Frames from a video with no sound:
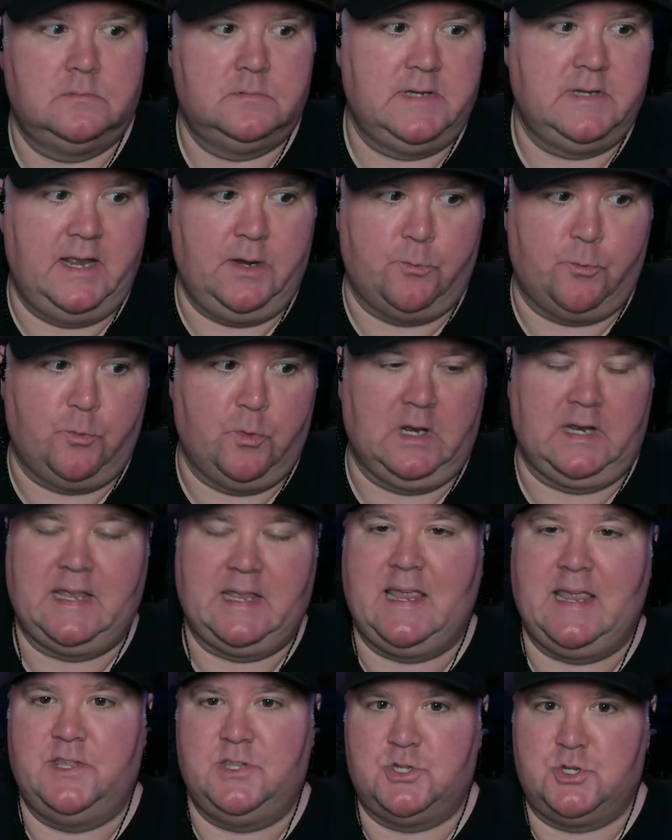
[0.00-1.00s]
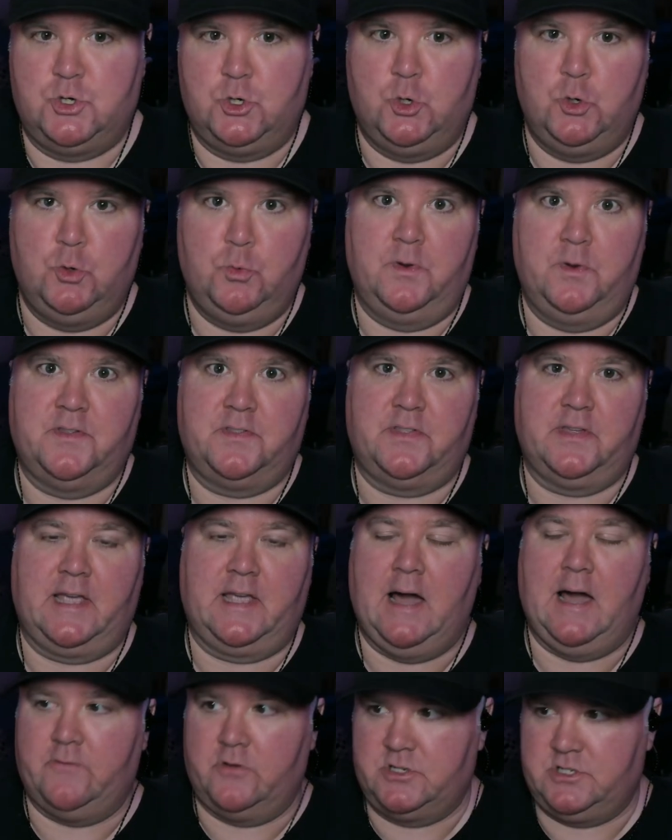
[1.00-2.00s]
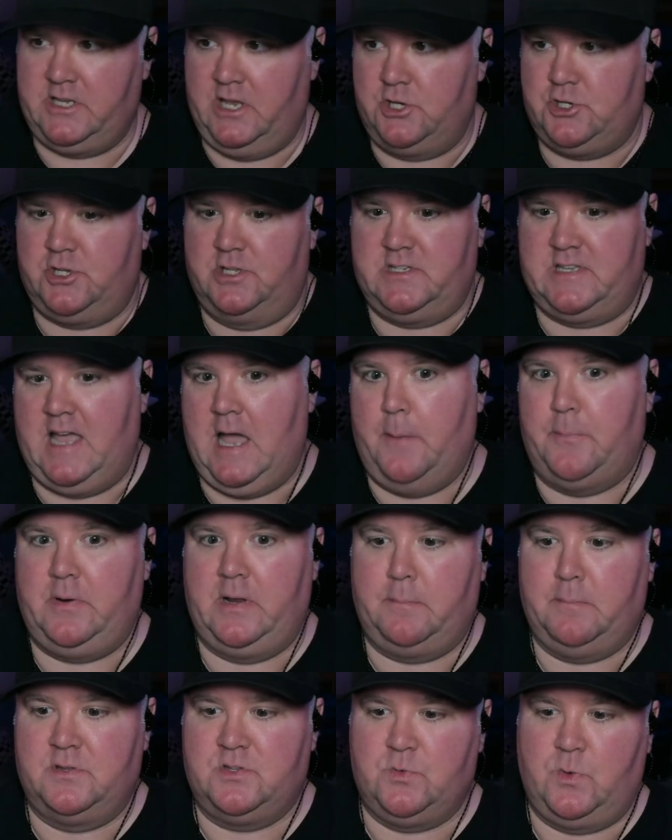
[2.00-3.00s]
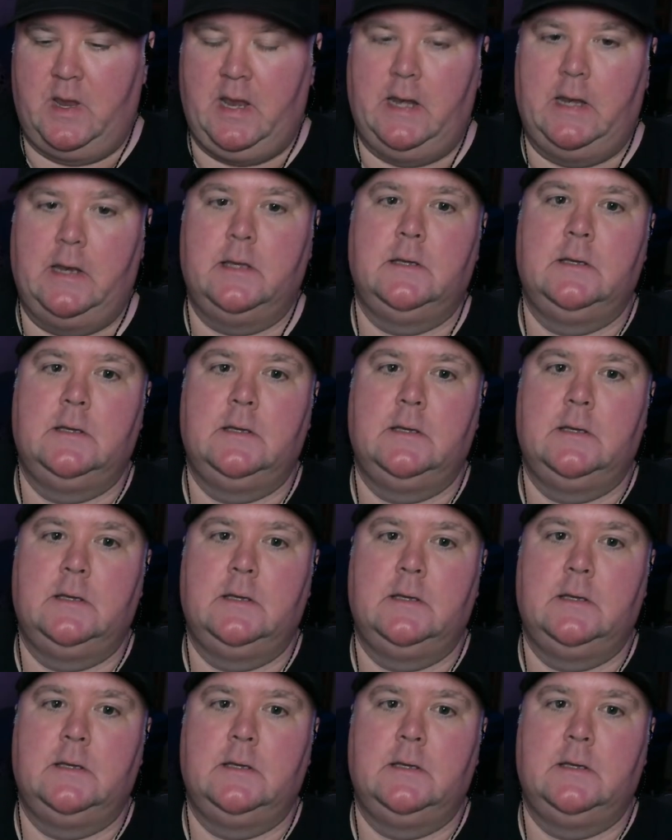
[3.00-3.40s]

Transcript: and really in tune with the conversations happening between,